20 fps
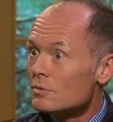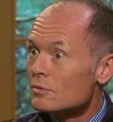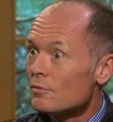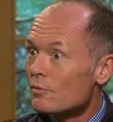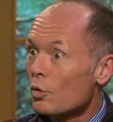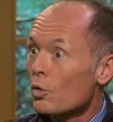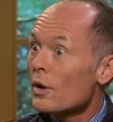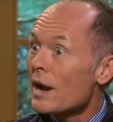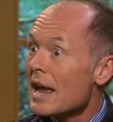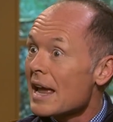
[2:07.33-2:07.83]

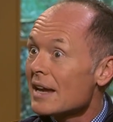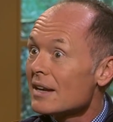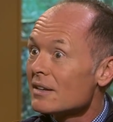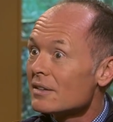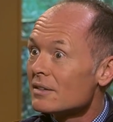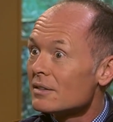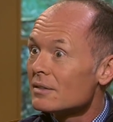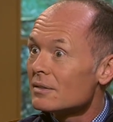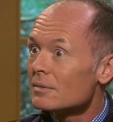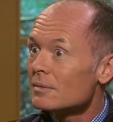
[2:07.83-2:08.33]

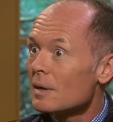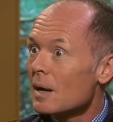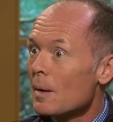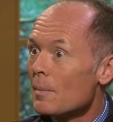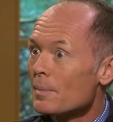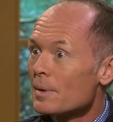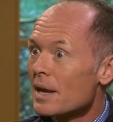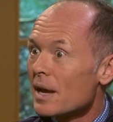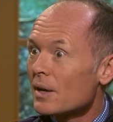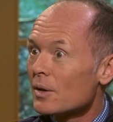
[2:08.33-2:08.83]
forehand uh,
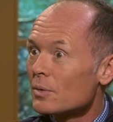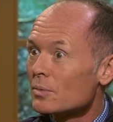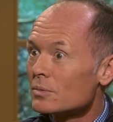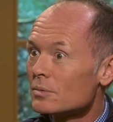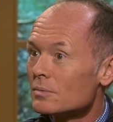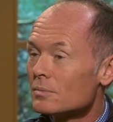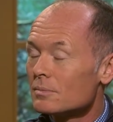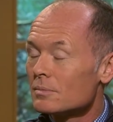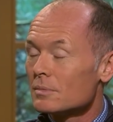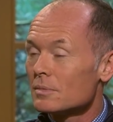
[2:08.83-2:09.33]

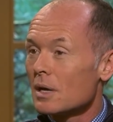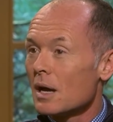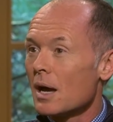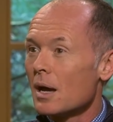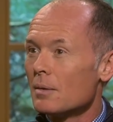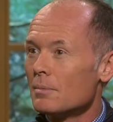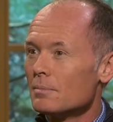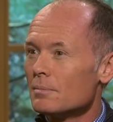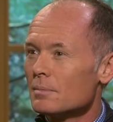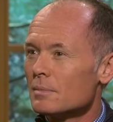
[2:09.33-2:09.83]
piano
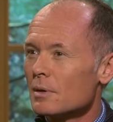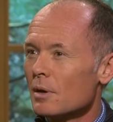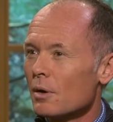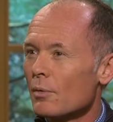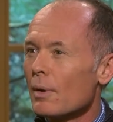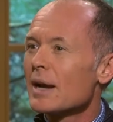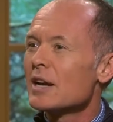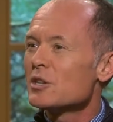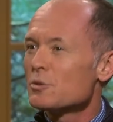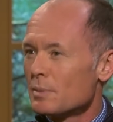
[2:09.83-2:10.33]
um,
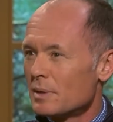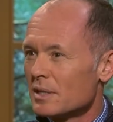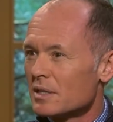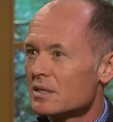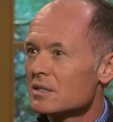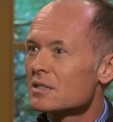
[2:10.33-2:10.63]
arrangements.